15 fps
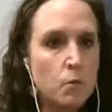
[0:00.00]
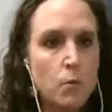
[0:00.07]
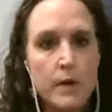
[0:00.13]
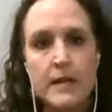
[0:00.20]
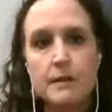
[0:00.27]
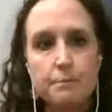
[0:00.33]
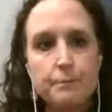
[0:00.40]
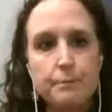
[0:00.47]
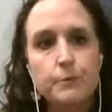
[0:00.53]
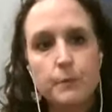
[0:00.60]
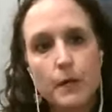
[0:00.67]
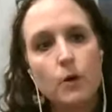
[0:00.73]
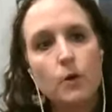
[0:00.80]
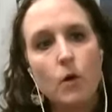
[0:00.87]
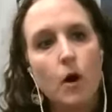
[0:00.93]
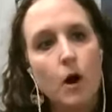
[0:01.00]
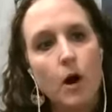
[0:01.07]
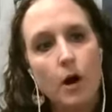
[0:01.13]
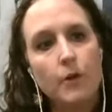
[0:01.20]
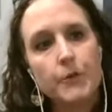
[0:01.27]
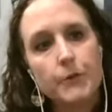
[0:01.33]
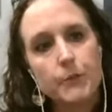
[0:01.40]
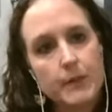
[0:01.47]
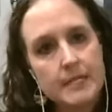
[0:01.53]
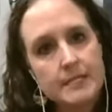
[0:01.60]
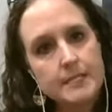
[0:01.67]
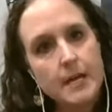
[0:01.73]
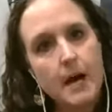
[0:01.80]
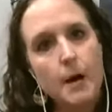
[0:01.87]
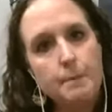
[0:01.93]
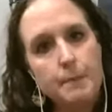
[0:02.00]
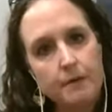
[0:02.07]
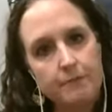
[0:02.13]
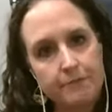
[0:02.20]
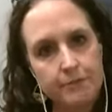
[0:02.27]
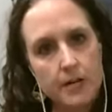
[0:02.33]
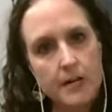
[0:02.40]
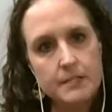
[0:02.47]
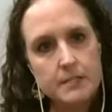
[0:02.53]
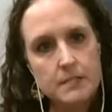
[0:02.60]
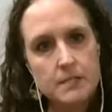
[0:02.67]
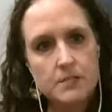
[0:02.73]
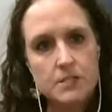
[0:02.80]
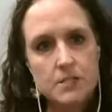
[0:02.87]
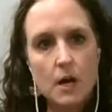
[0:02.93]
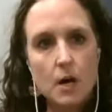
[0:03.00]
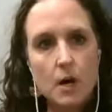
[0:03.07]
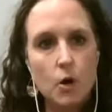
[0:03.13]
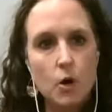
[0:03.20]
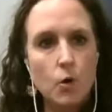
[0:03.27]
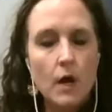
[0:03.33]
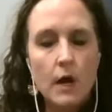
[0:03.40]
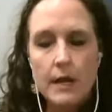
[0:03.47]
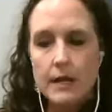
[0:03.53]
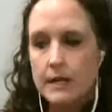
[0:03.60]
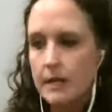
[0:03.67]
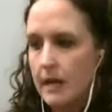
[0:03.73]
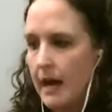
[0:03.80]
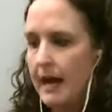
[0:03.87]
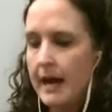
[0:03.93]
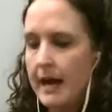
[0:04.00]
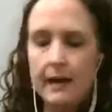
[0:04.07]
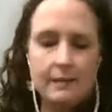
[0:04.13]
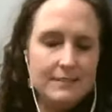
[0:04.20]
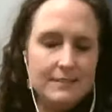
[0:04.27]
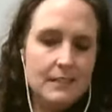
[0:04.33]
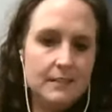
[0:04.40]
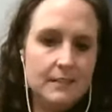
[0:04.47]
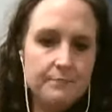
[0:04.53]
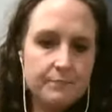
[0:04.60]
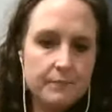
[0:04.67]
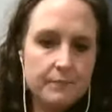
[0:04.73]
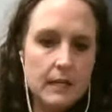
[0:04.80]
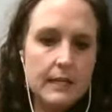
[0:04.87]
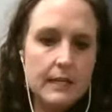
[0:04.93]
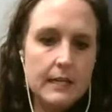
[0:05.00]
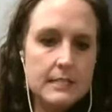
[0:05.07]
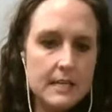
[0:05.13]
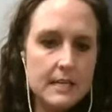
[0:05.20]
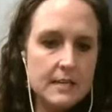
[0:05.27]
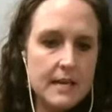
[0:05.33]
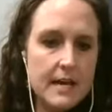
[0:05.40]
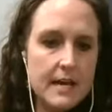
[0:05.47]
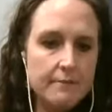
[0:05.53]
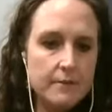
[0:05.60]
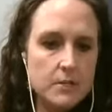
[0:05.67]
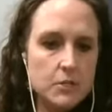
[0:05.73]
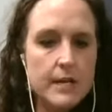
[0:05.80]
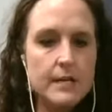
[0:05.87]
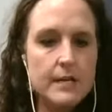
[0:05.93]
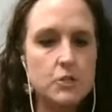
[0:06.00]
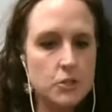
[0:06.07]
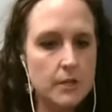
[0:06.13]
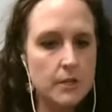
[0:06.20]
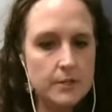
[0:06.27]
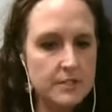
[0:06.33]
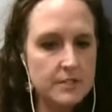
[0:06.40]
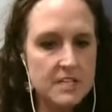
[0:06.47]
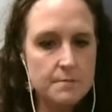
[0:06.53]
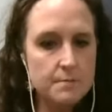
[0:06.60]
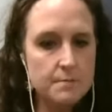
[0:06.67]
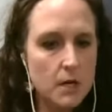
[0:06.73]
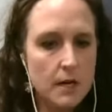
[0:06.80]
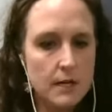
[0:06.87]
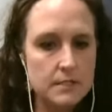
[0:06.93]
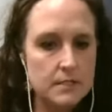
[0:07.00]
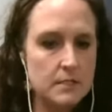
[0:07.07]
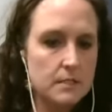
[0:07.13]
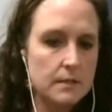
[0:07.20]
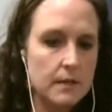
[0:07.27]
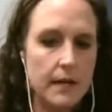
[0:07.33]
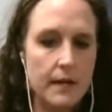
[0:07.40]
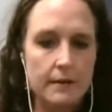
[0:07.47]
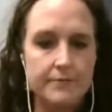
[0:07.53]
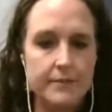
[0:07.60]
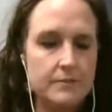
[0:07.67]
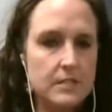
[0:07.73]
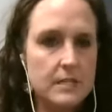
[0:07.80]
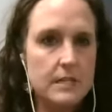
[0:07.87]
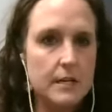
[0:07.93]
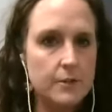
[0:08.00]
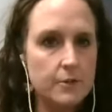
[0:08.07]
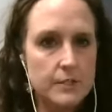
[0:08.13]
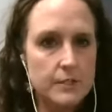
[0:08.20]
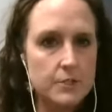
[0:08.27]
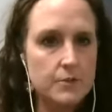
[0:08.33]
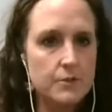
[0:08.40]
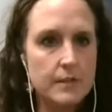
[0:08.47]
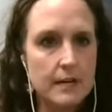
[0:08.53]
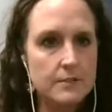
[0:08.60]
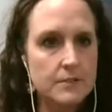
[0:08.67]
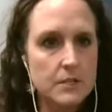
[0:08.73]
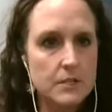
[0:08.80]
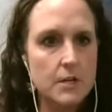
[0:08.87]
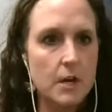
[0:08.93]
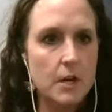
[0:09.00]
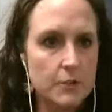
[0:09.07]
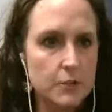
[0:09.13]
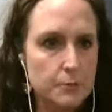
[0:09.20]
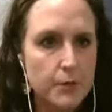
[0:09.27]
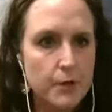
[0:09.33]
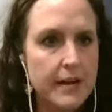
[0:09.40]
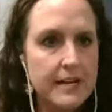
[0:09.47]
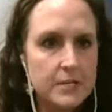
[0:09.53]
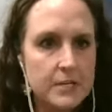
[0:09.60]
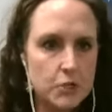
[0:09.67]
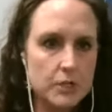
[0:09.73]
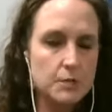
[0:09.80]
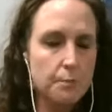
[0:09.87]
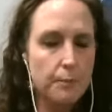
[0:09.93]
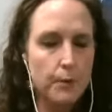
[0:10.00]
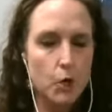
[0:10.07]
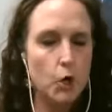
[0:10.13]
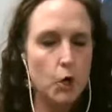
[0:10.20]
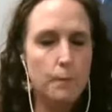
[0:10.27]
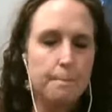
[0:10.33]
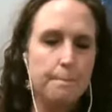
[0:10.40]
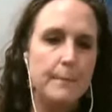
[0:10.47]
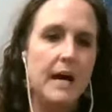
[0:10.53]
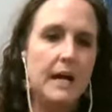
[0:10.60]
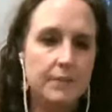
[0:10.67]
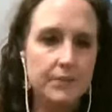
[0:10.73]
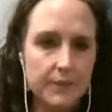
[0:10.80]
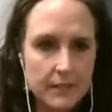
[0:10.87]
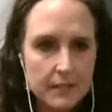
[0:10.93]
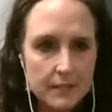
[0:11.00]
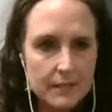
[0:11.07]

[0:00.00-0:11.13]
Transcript: we throw all the risk up front. So yeah, let's say the average agent on your team costs uh, fifteen hundred dollars to two thousand dollars per agent per month.